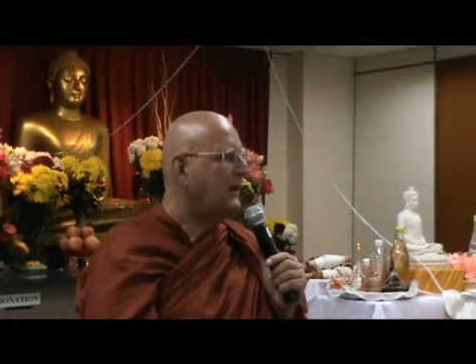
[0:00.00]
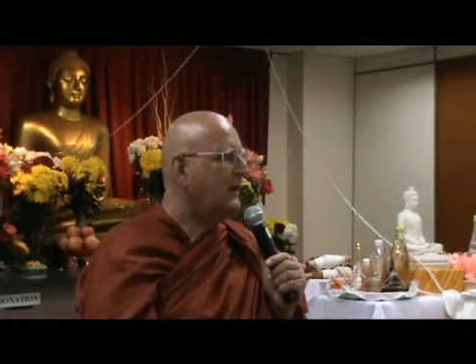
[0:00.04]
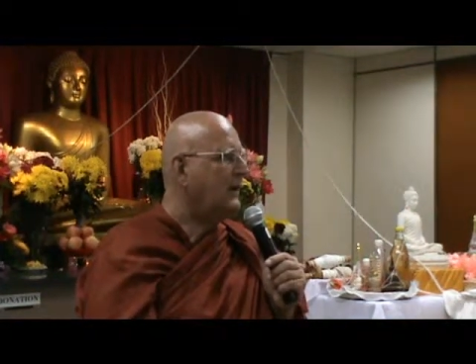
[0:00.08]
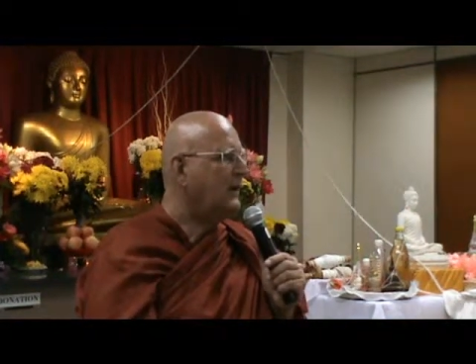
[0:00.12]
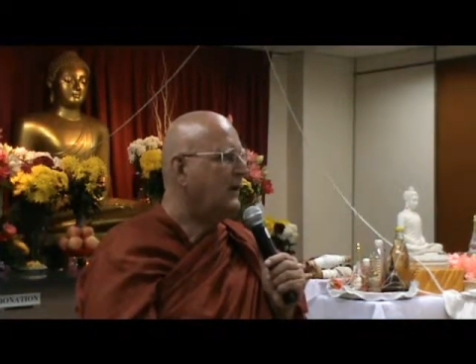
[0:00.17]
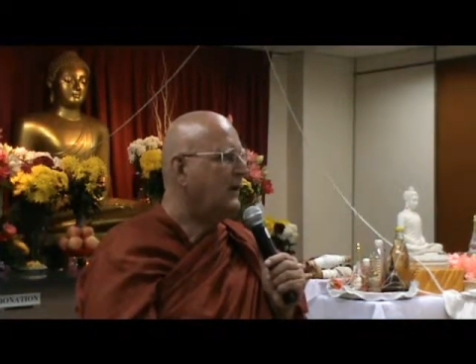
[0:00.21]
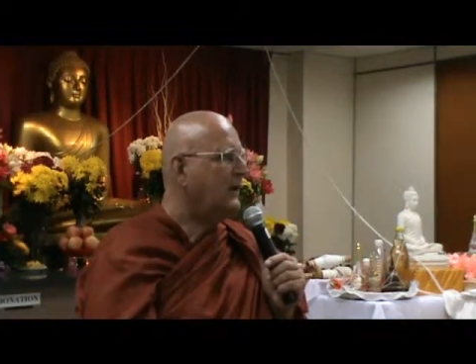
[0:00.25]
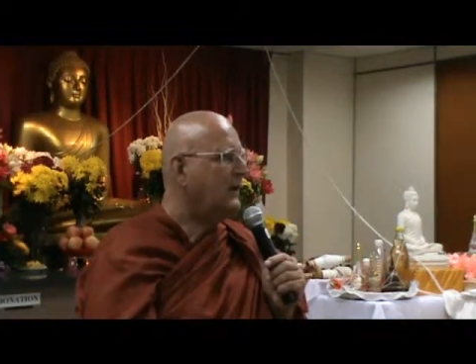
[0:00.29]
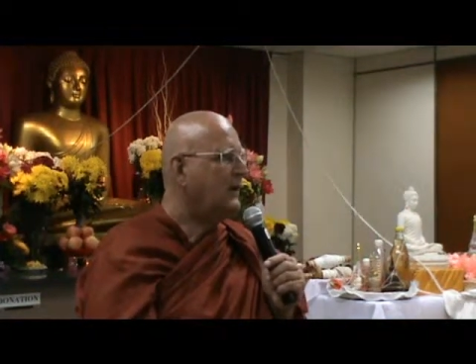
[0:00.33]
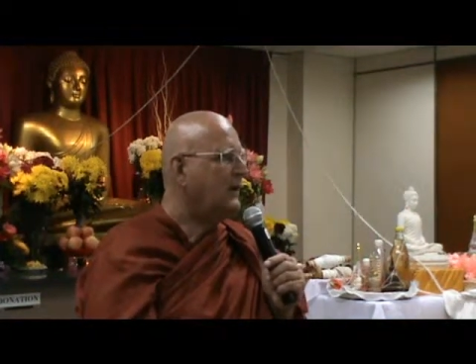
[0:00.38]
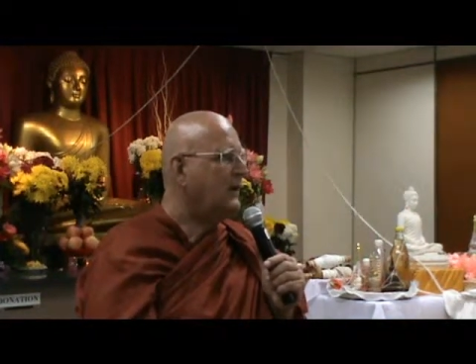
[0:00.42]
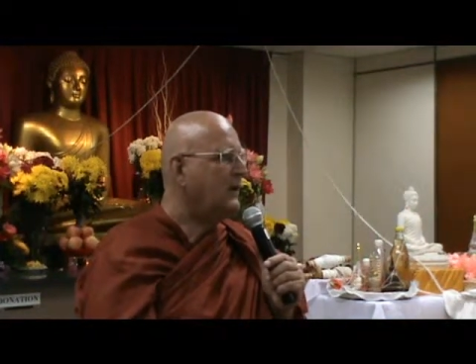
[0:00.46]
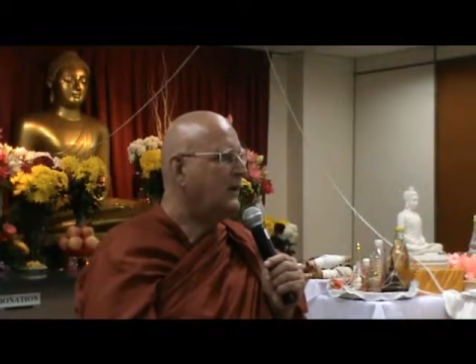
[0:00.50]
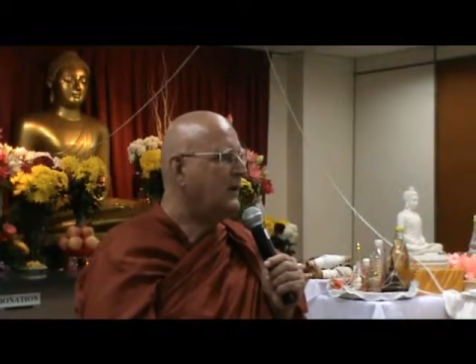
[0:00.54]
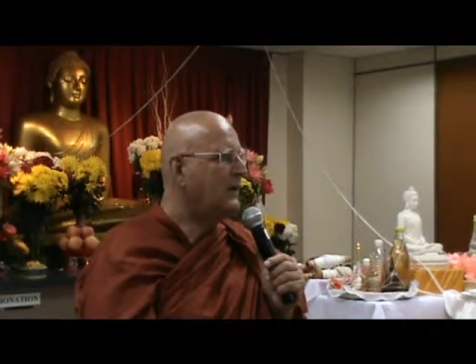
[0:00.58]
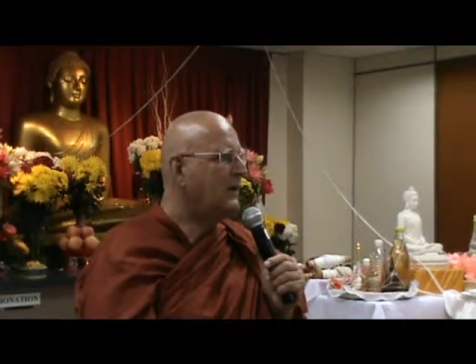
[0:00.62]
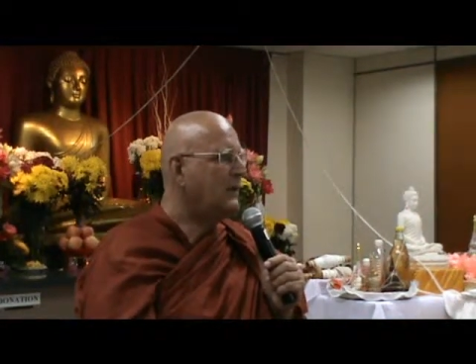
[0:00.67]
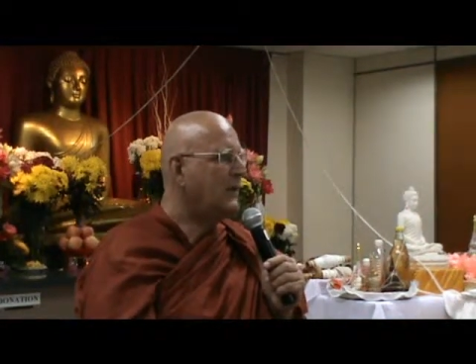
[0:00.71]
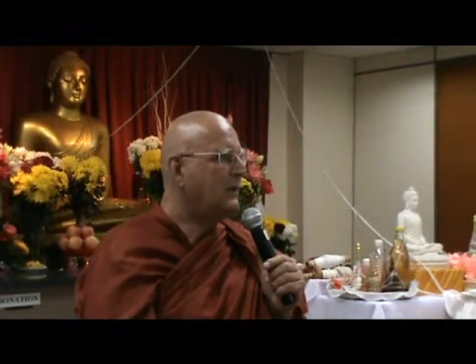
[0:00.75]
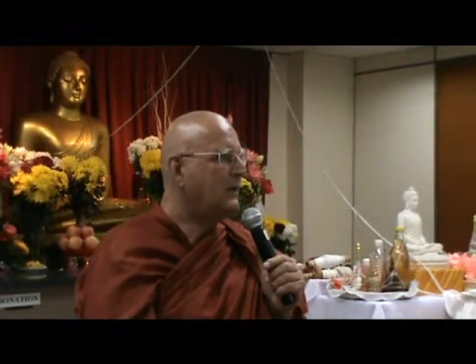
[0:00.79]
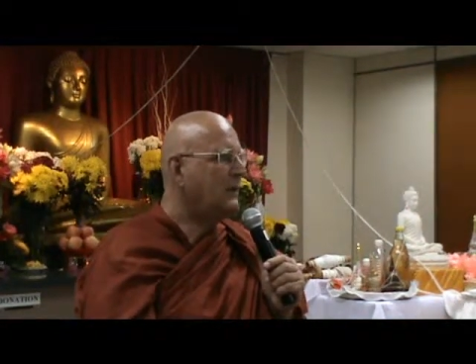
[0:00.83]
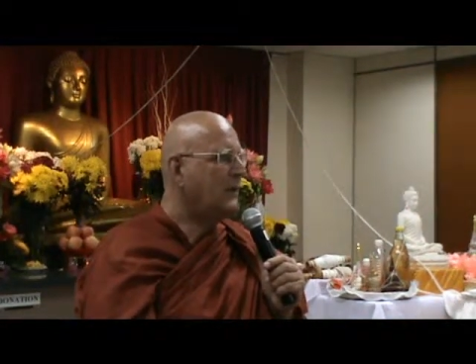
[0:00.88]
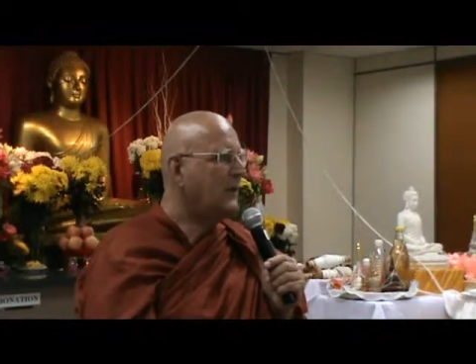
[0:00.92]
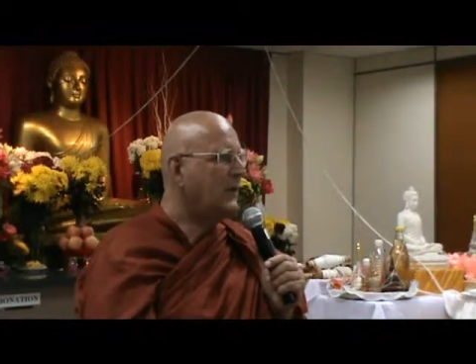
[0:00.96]

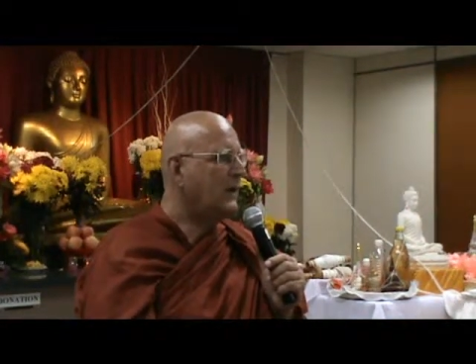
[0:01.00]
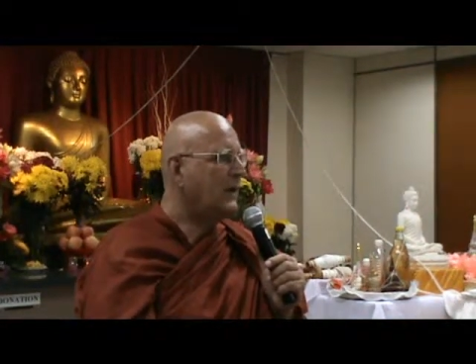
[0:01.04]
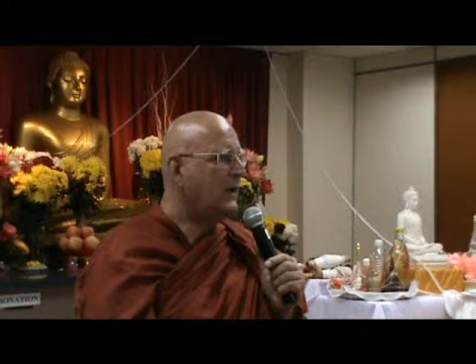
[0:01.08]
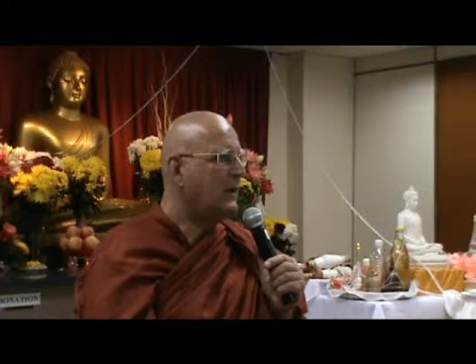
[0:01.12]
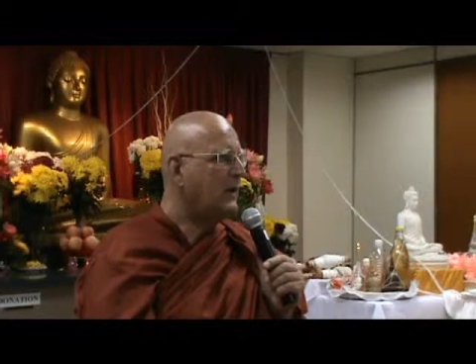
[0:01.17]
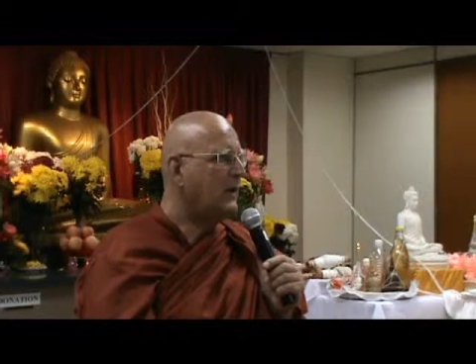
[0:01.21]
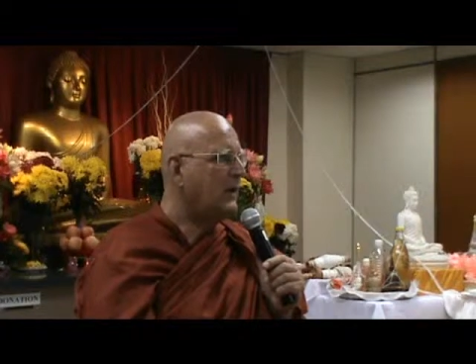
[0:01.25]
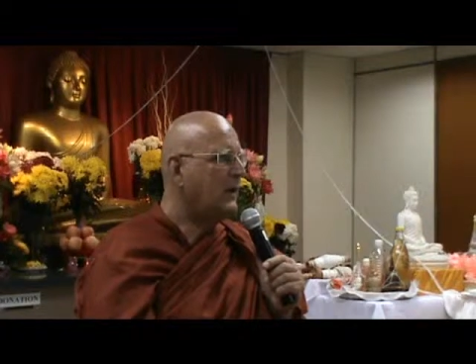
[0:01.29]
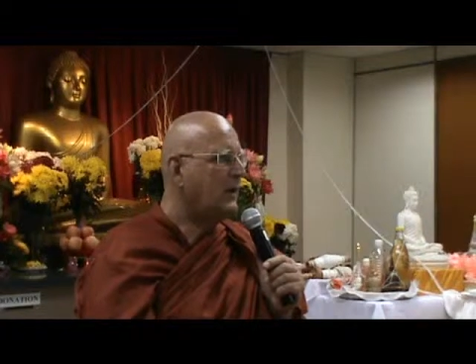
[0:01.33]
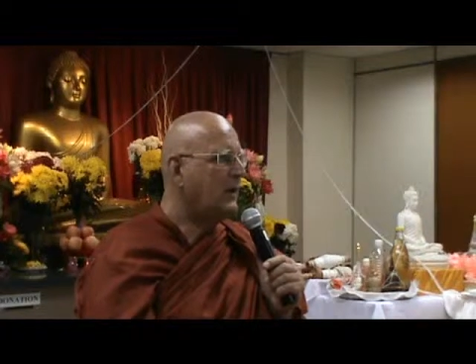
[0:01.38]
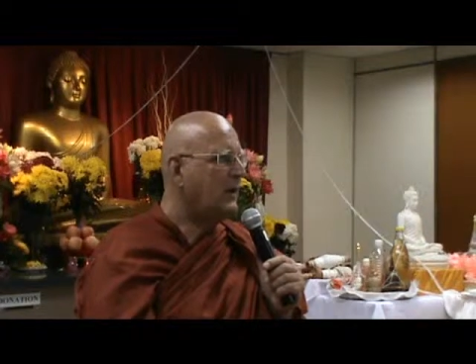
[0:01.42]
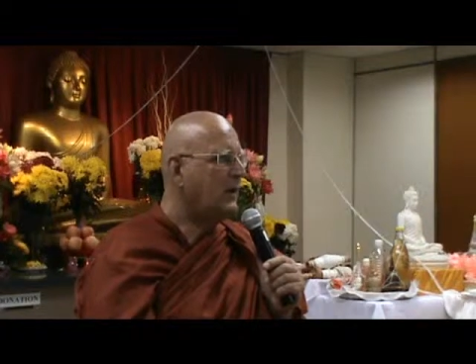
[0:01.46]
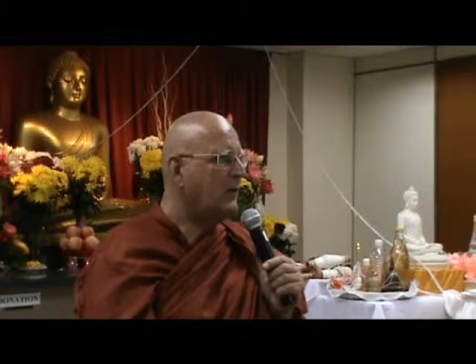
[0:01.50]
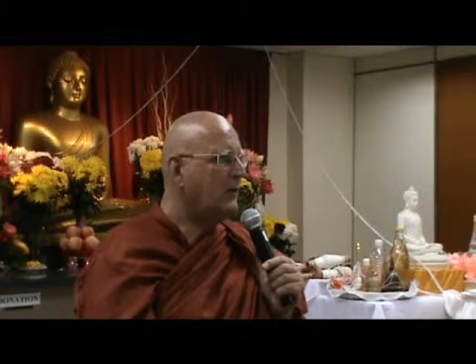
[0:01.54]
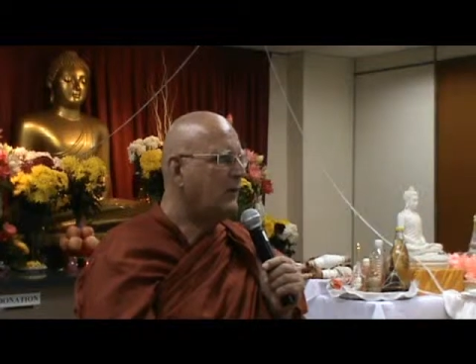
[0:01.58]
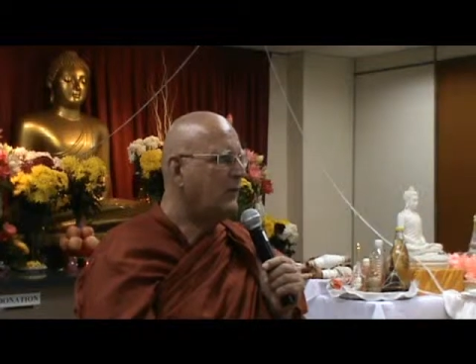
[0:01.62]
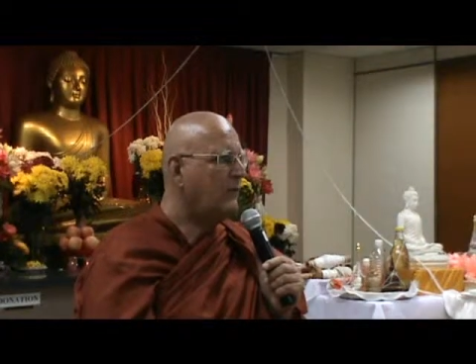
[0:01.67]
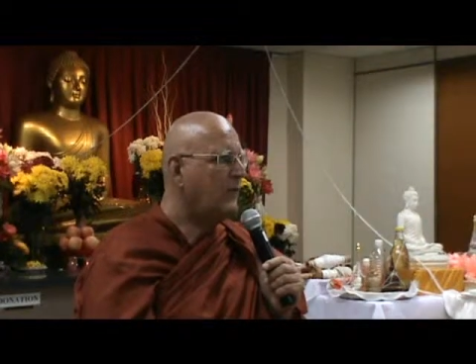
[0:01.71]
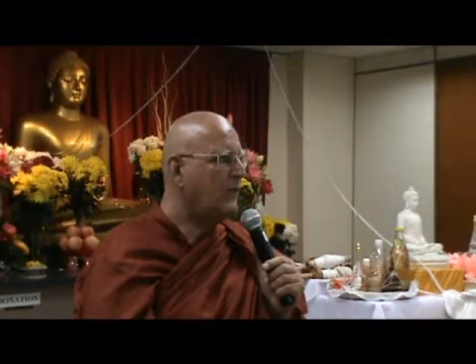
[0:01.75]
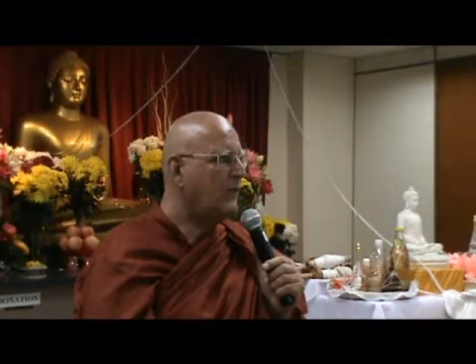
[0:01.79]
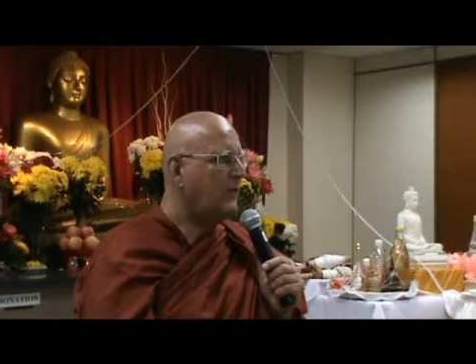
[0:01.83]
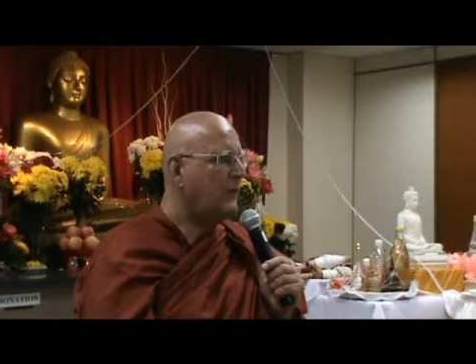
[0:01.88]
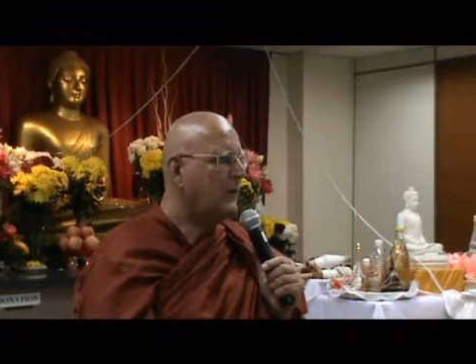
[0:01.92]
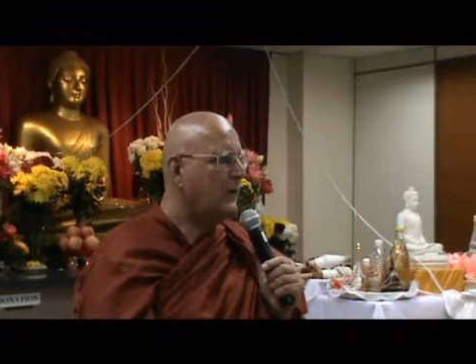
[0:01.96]
and being
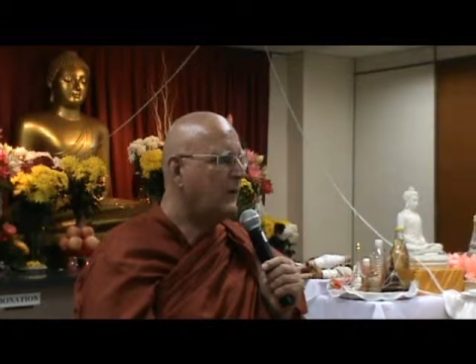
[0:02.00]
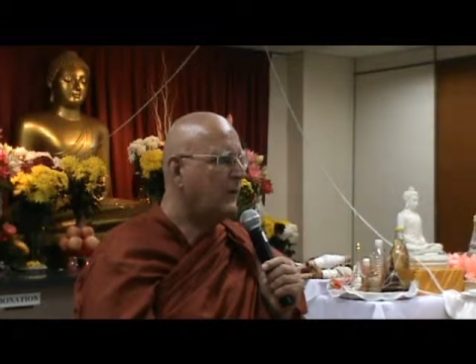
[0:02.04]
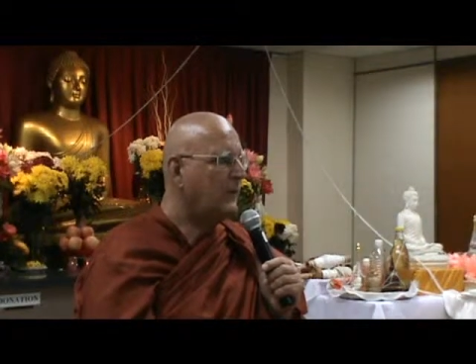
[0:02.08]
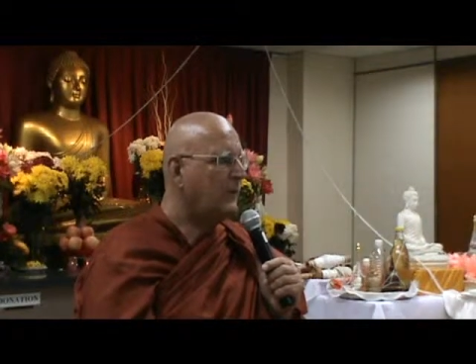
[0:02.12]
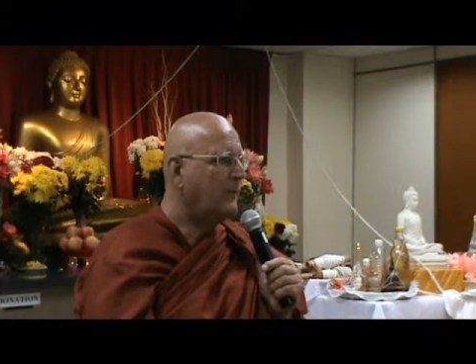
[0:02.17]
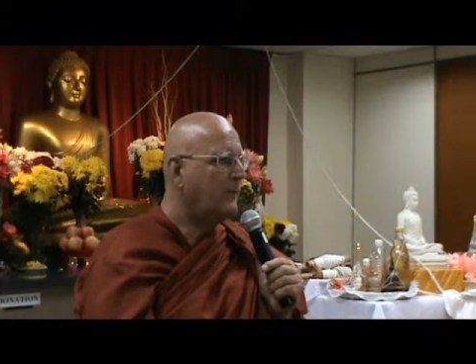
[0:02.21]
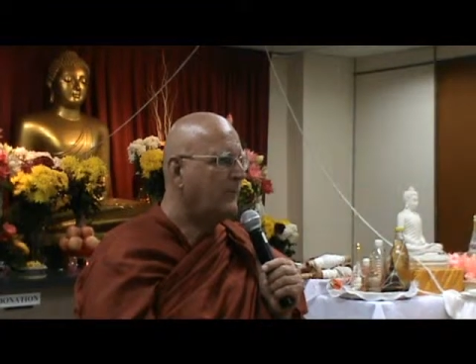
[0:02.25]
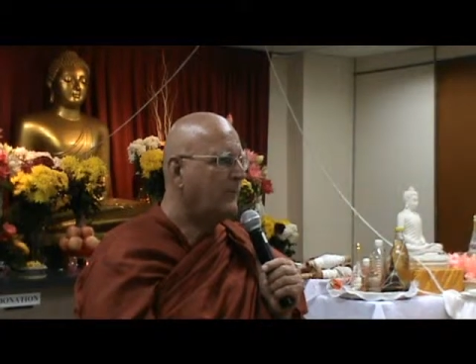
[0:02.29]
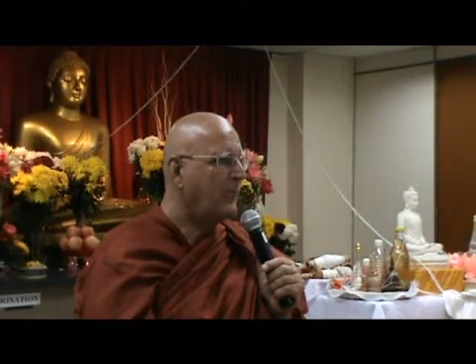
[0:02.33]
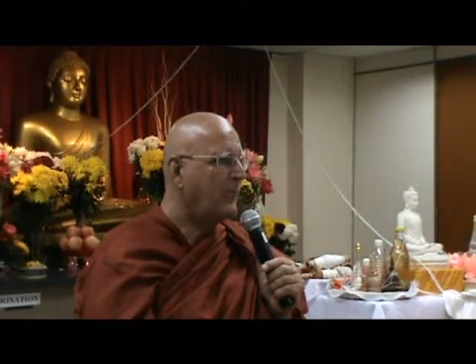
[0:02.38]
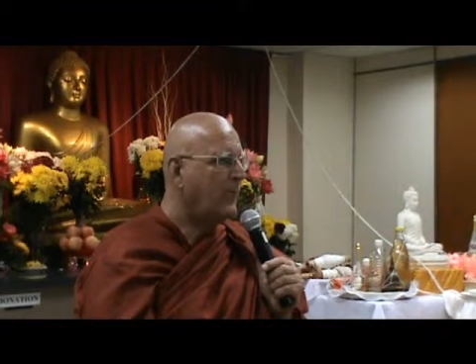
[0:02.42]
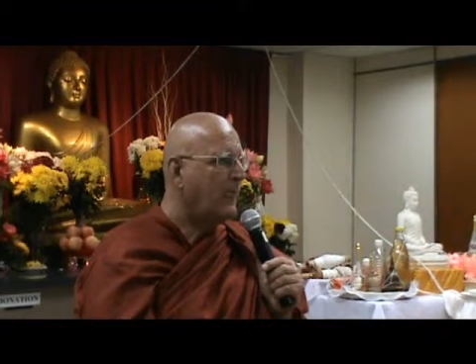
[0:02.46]
carried forward.